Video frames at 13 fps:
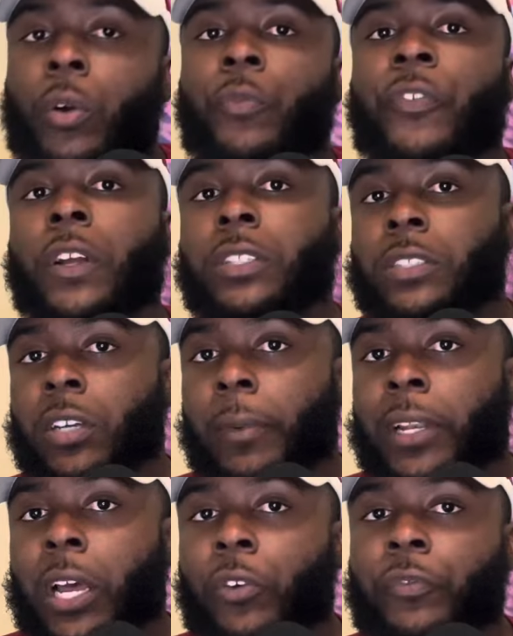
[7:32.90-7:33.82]
First, let's talk
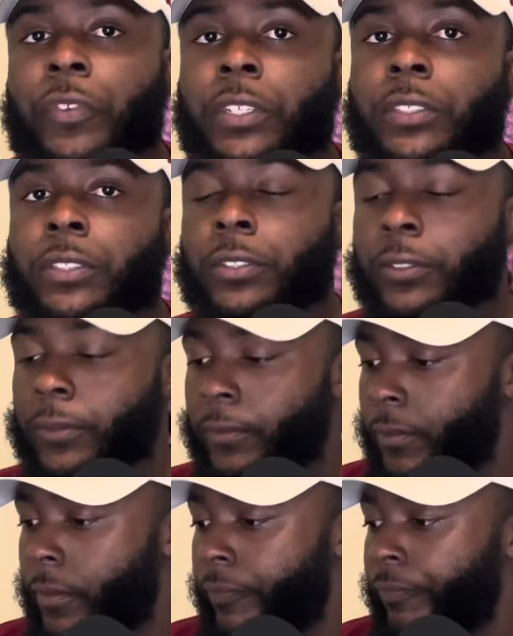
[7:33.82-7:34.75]
about the offense.
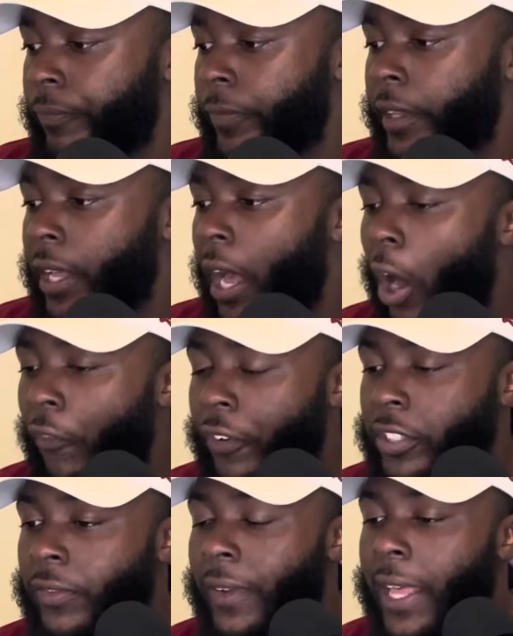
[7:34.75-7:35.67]

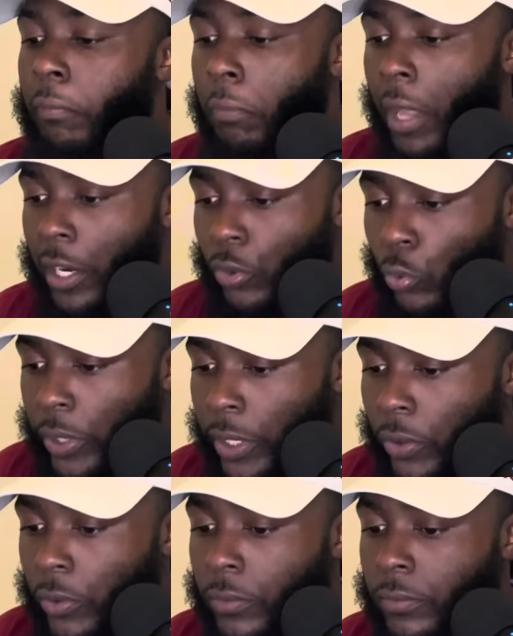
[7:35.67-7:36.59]
Offensive line blocked
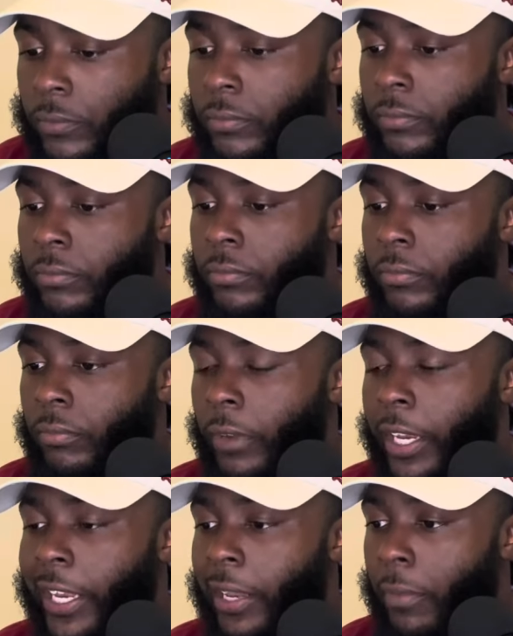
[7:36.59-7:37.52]
well.
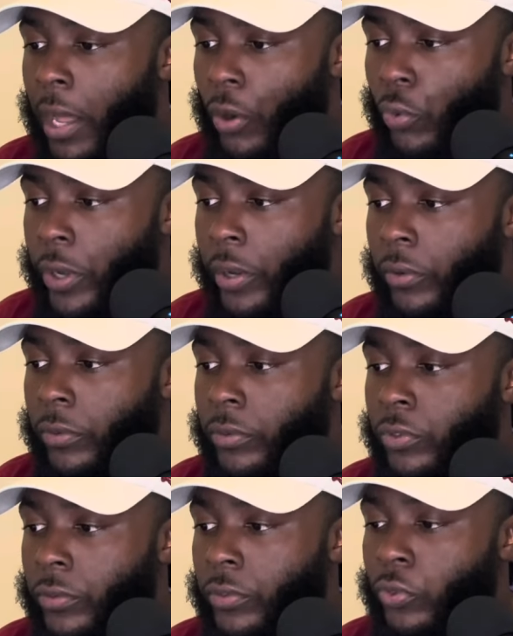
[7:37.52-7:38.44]
They did block well.
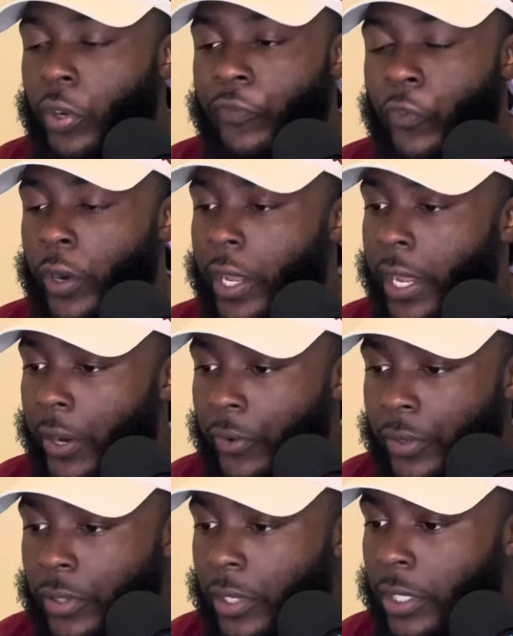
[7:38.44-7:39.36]
24
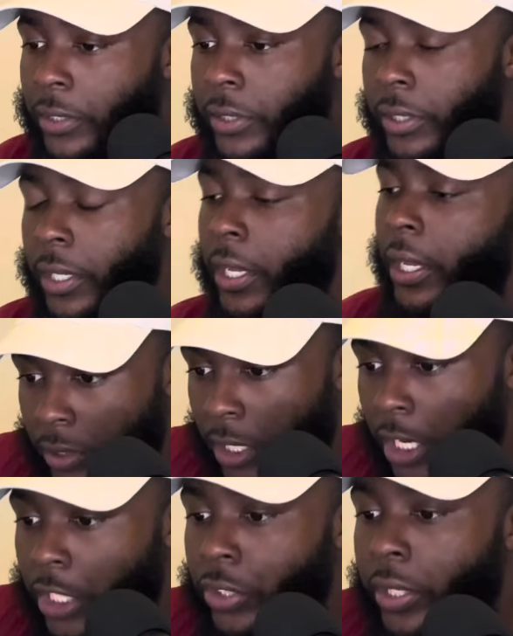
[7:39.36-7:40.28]
carries, 100,
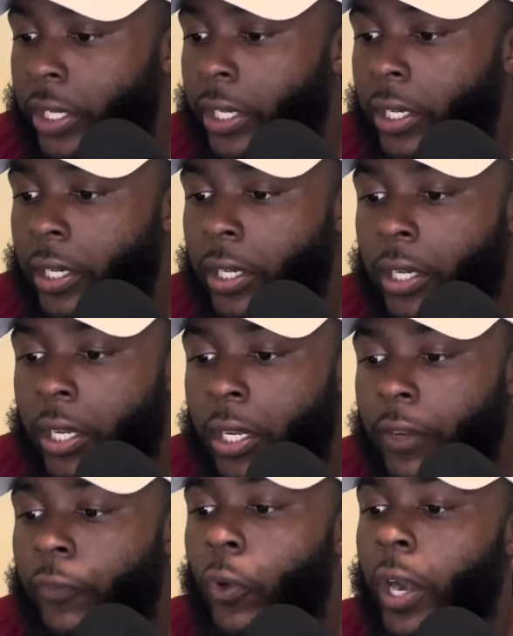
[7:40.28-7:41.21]

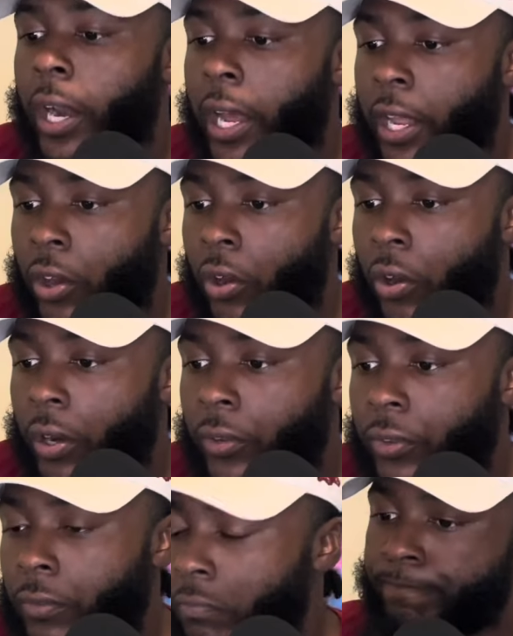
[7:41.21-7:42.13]
149
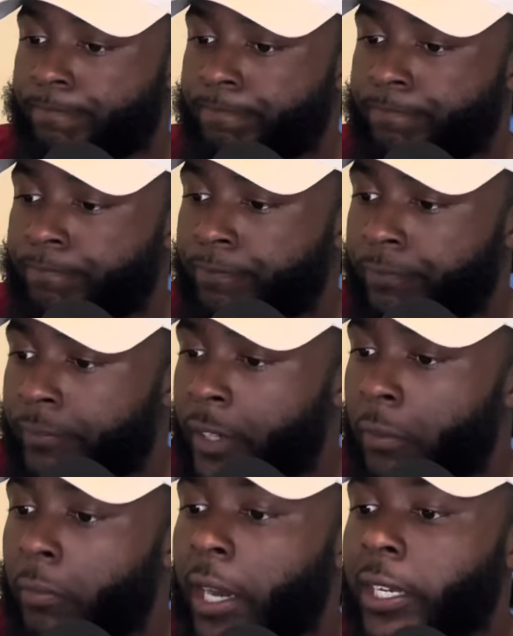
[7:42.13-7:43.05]
yards
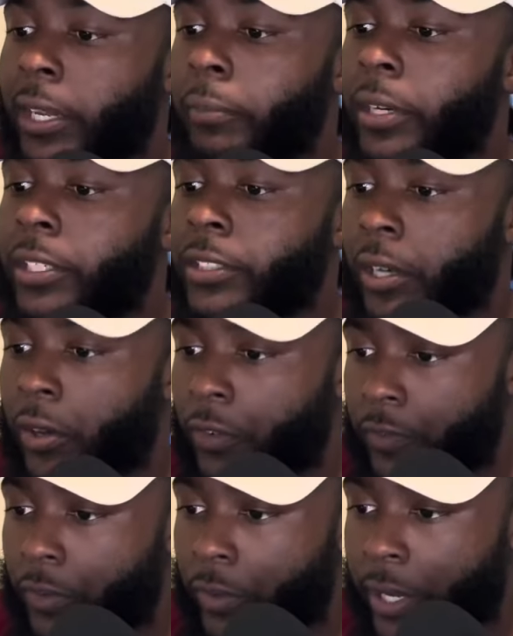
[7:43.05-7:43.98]
block their butts
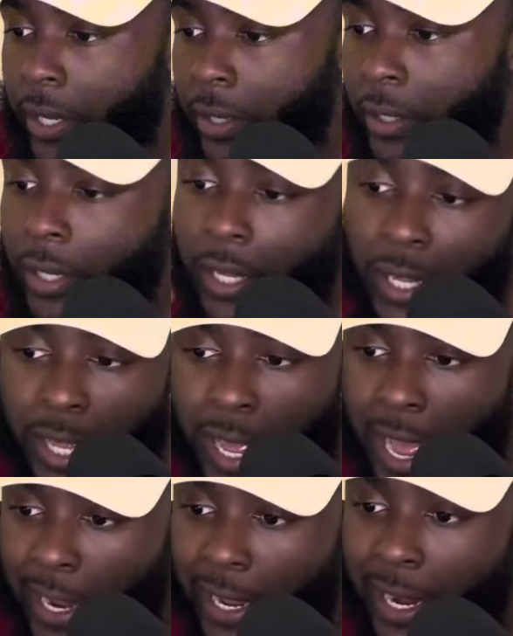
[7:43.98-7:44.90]
off. Okay,
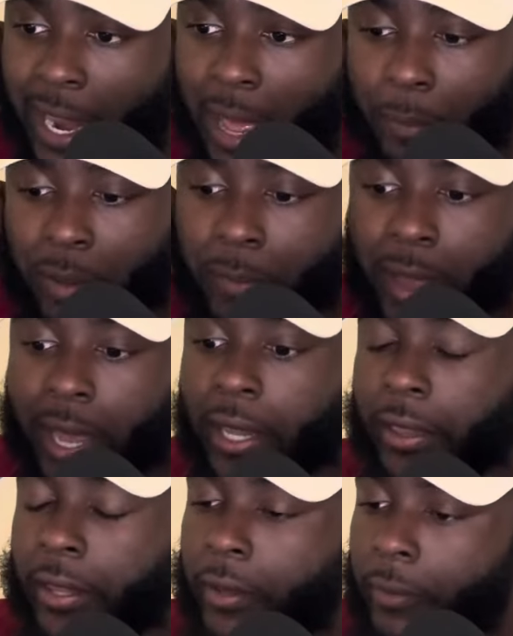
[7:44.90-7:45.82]
I cannot be mad
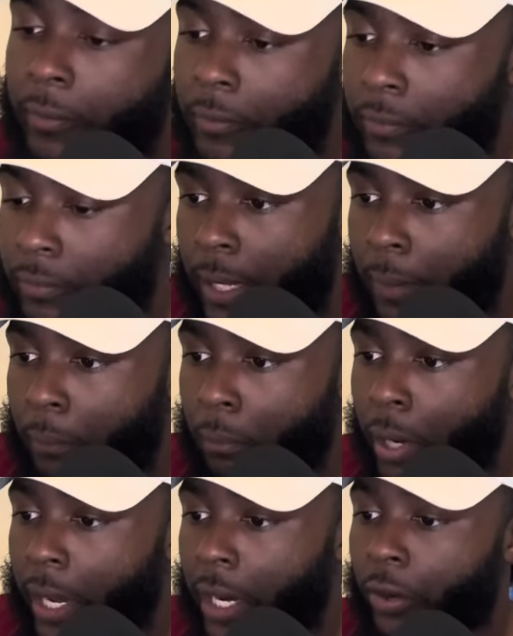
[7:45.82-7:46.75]
at them.
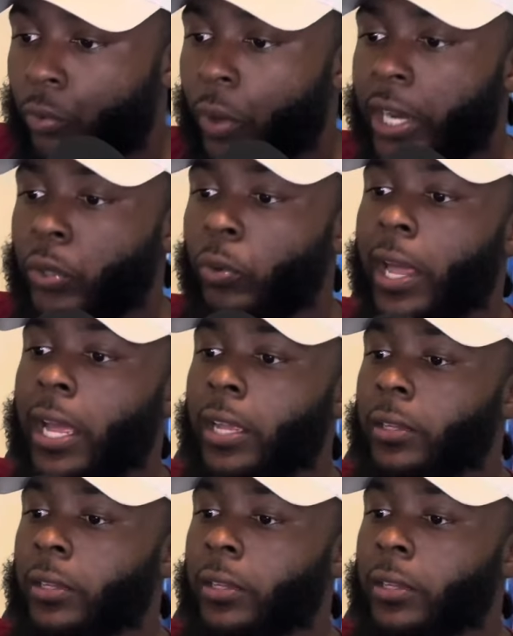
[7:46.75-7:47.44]
But what I do like